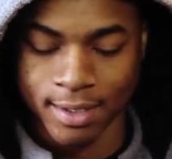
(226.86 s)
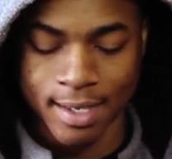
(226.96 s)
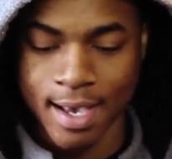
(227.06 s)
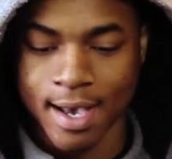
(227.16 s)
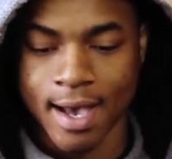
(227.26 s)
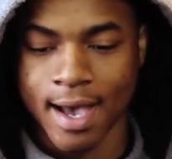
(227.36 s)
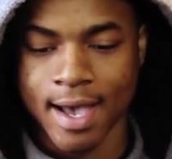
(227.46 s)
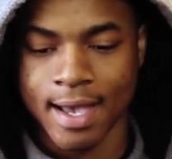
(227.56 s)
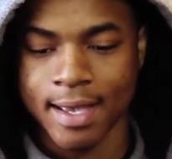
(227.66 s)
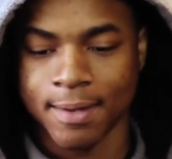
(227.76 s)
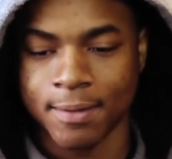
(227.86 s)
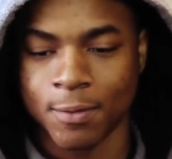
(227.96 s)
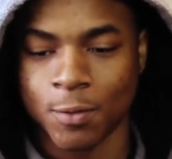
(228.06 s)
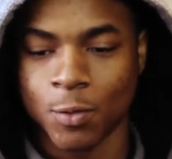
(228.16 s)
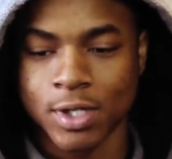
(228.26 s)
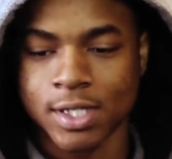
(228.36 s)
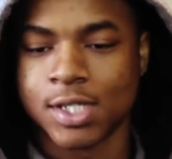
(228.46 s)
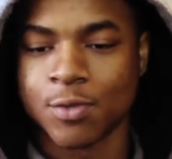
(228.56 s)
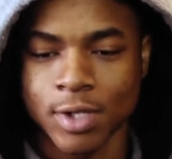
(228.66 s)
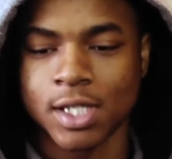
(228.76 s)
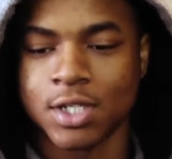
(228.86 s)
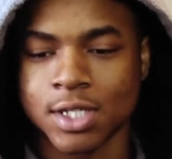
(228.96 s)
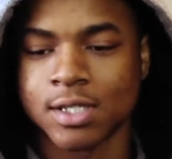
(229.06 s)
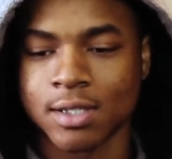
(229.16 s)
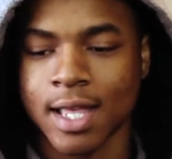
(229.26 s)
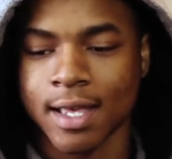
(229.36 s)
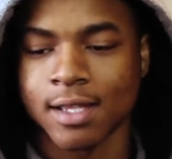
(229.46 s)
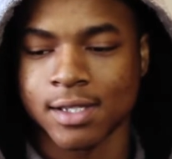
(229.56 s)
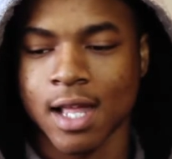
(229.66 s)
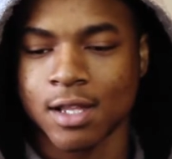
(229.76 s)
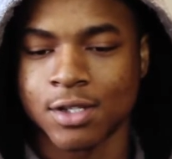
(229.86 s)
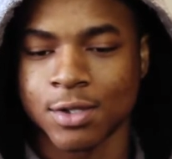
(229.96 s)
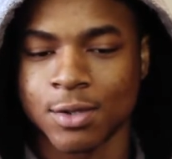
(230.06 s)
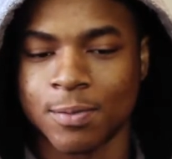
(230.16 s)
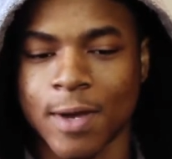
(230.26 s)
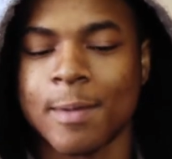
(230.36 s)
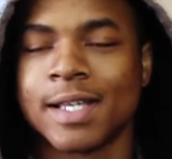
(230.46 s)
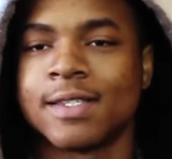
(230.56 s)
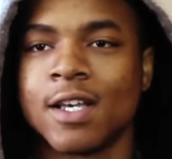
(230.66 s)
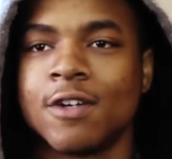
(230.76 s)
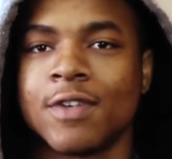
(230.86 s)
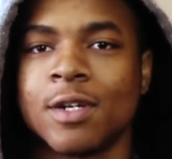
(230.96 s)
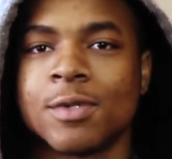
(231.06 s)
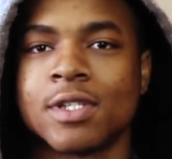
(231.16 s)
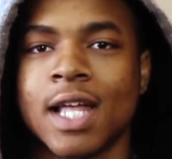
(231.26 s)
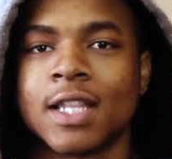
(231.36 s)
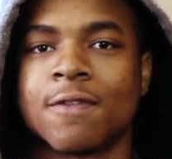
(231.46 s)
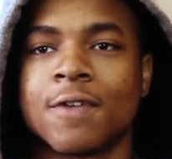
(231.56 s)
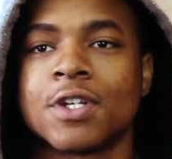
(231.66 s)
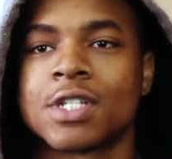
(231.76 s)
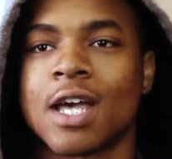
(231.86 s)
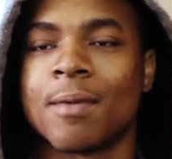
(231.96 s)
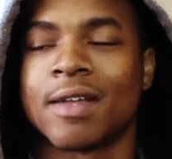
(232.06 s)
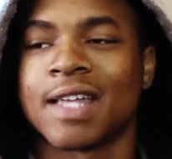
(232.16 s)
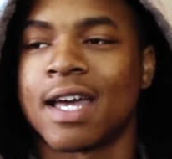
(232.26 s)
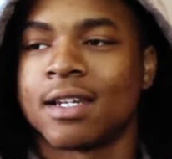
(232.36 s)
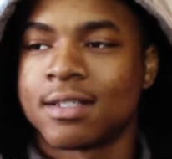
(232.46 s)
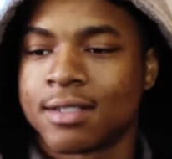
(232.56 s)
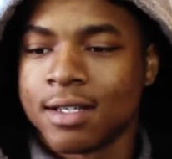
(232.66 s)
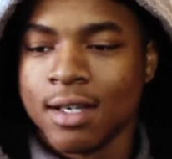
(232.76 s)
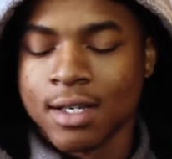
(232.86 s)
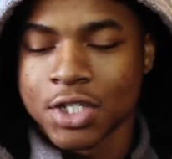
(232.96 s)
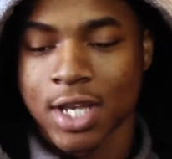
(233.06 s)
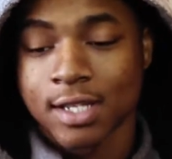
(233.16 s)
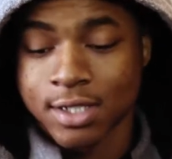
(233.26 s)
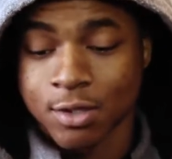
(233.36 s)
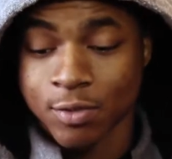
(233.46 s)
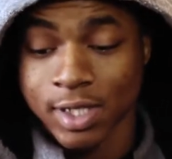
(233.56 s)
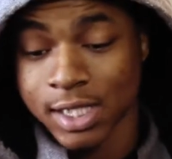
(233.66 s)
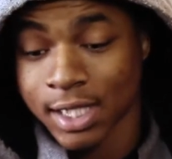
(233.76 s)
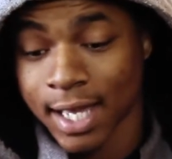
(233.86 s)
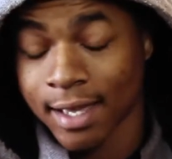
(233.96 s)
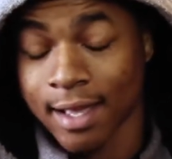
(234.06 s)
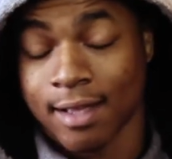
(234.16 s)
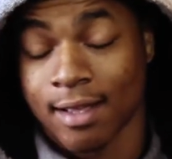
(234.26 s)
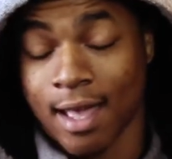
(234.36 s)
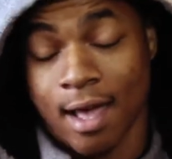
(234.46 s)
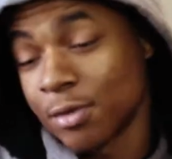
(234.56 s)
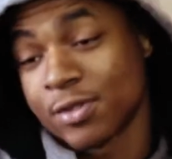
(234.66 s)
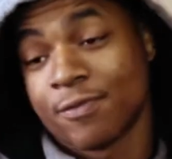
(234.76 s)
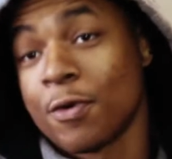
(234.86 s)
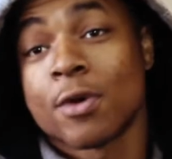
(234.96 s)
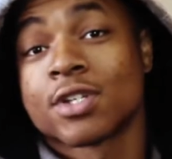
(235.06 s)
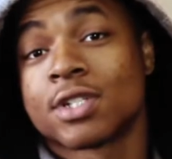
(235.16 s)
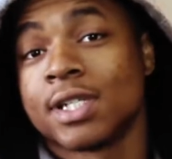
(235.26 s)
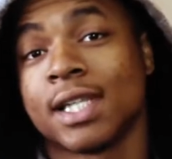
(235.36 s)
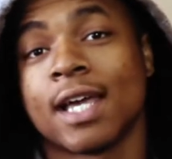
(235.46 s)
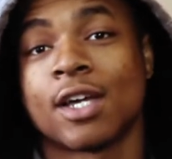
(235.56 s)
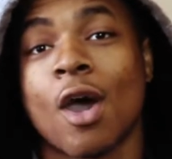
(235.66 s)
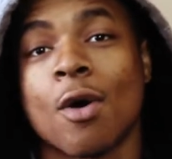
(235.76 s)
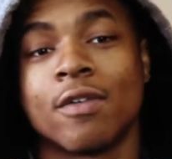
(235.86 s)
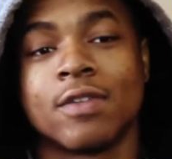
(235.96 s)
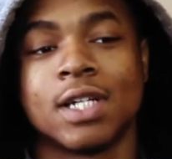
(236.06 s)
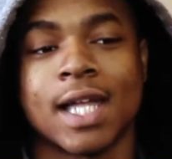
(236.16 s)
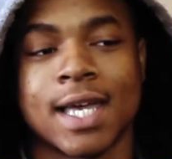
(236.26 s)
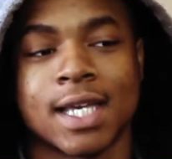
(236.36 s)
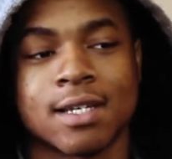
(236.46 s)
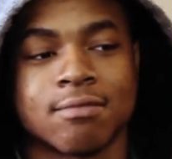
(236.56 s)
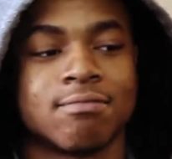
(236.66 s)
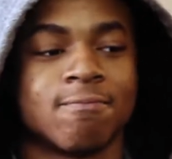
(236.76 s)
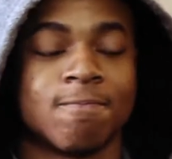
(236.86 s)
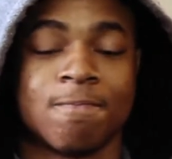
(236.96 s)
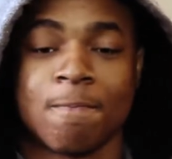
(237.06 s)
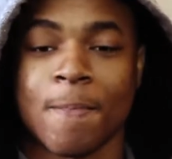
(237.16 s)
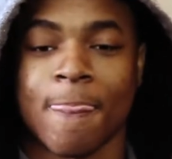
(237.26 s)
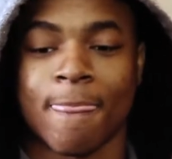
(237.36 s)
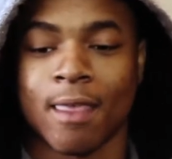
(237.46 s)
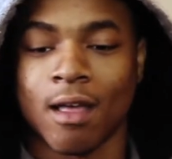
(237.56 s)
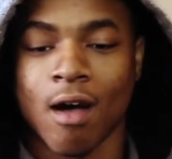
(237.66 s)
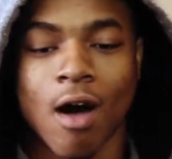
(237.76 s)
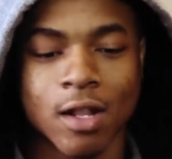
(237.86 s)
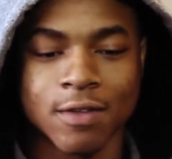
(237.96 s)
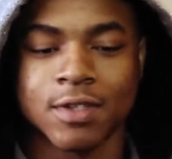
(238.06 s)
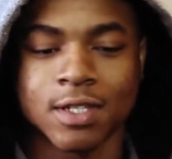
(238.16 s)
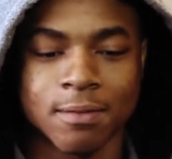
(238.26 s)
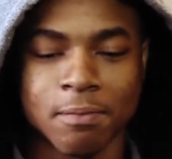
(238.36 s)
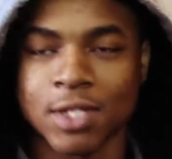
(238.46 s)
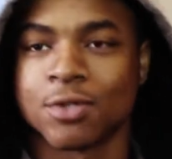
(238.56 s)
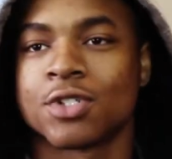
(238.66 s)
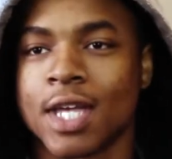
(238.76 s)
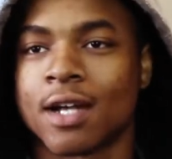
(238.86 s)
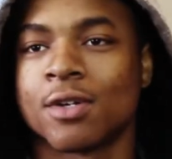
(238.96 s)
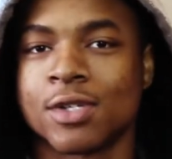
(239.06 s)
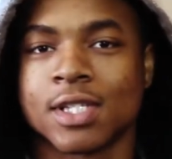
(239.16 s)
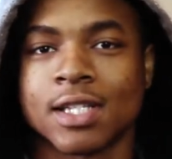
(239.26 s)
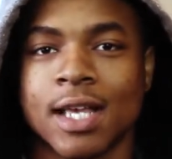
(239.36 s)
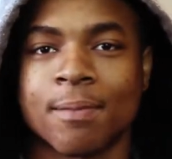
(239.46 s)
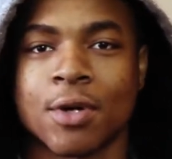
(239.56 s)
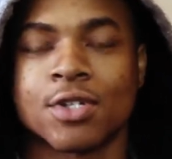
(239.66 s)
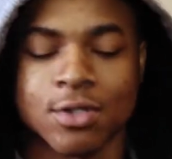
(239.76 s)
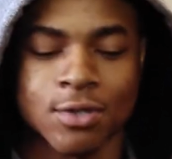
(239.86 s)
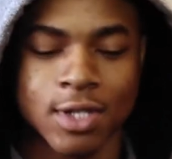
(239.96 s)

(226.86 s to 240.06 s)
Yeah, I was really just like in solitude by myself, and it was like the first time I'd gotten a chance to really like, I was forced to let go of the like all of the mental shackles and like personal